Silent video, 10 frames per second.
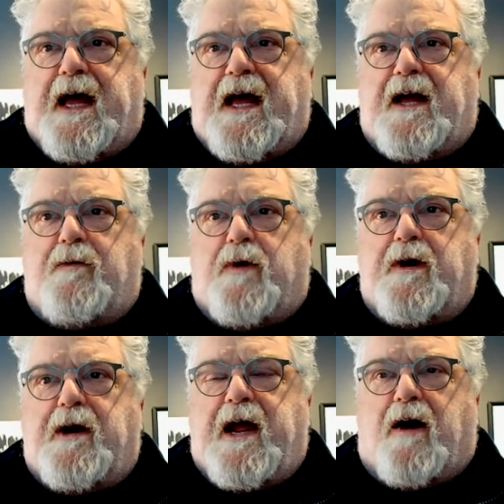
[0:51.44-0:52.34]
And what
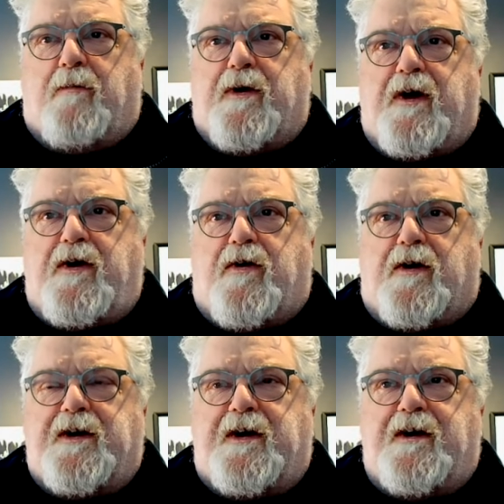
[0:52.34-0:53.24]
Alberta
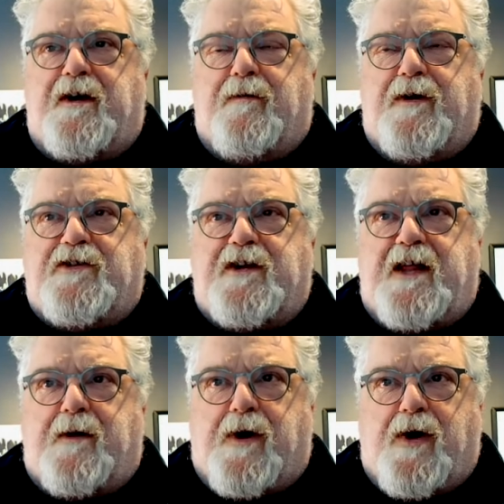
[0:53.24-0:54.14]
called it, originally
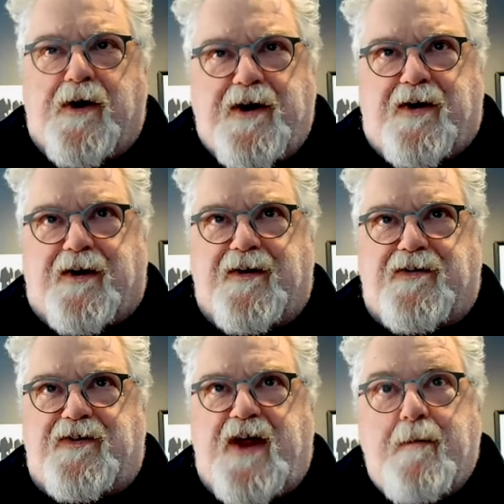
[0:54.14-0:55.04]
they were going to call it the
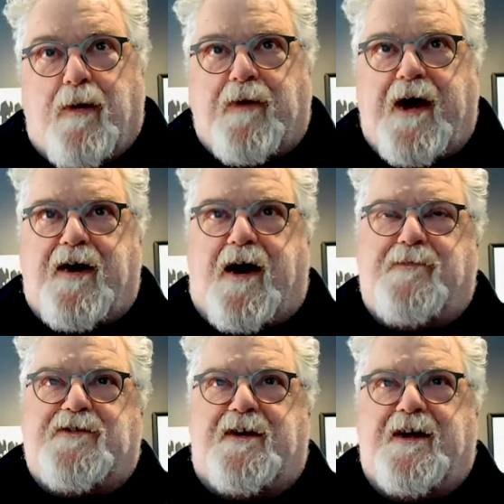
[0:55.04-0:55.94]
stable rate
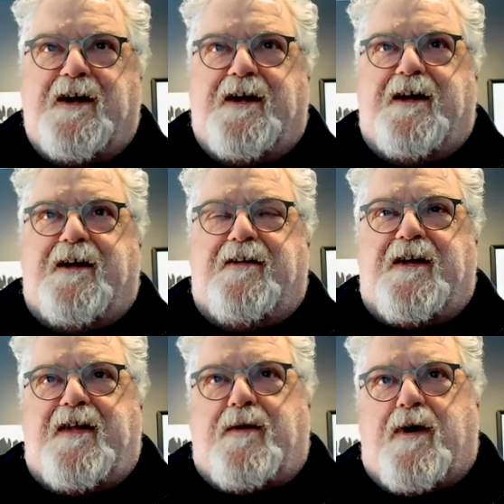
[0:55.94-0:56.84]
option.
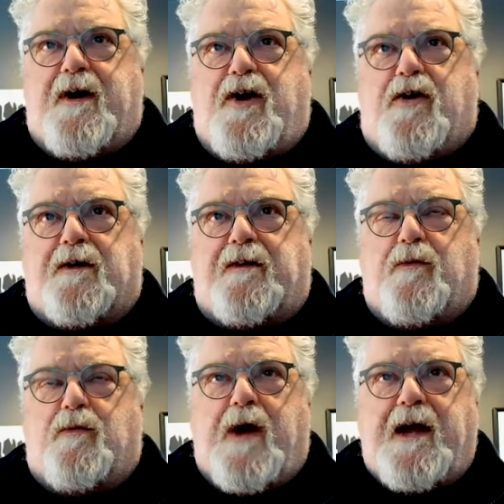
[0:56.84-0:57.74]
They then wanted to call it
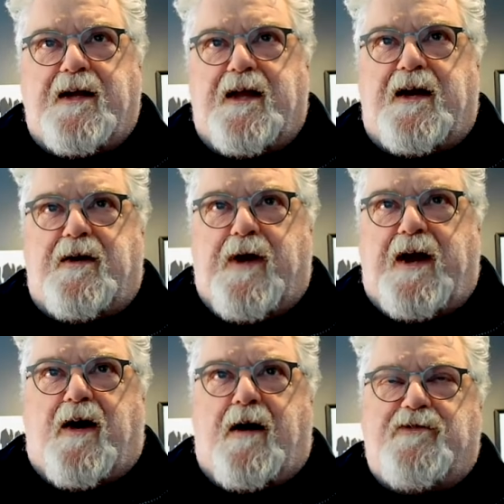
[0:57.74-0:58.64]
the regulated
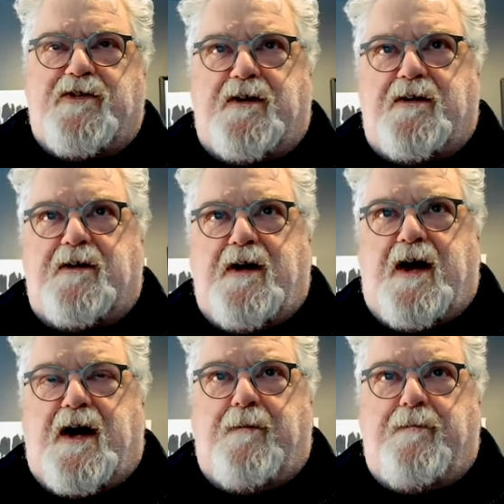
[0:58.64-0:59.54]
rate option
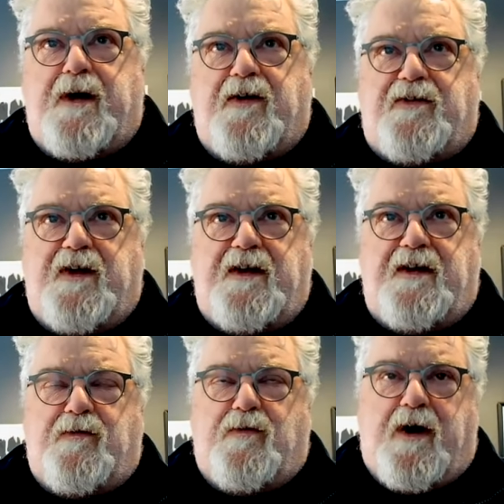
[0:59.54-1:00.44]
because they
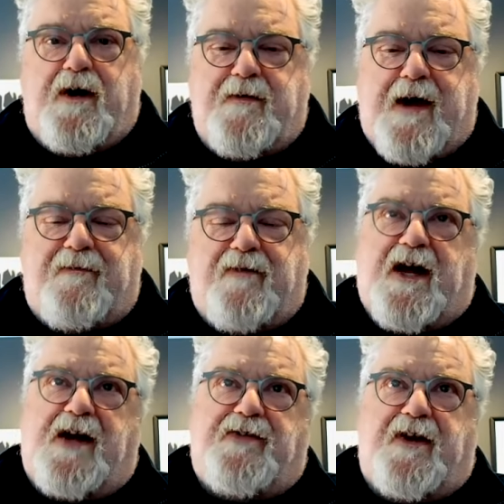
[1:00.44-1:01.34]
didn't want to advertise